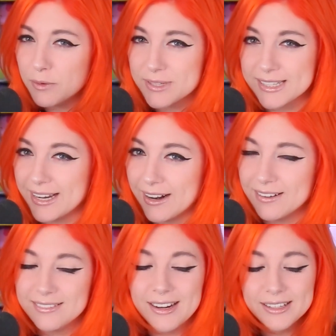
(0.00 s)
was the hair.
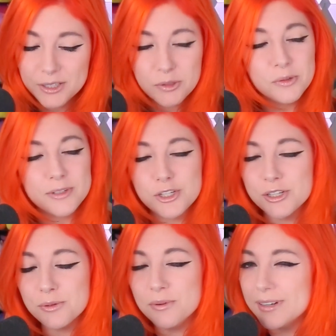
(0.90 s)
I knew it was
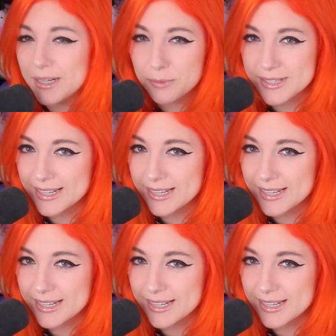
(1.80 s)
you, it was the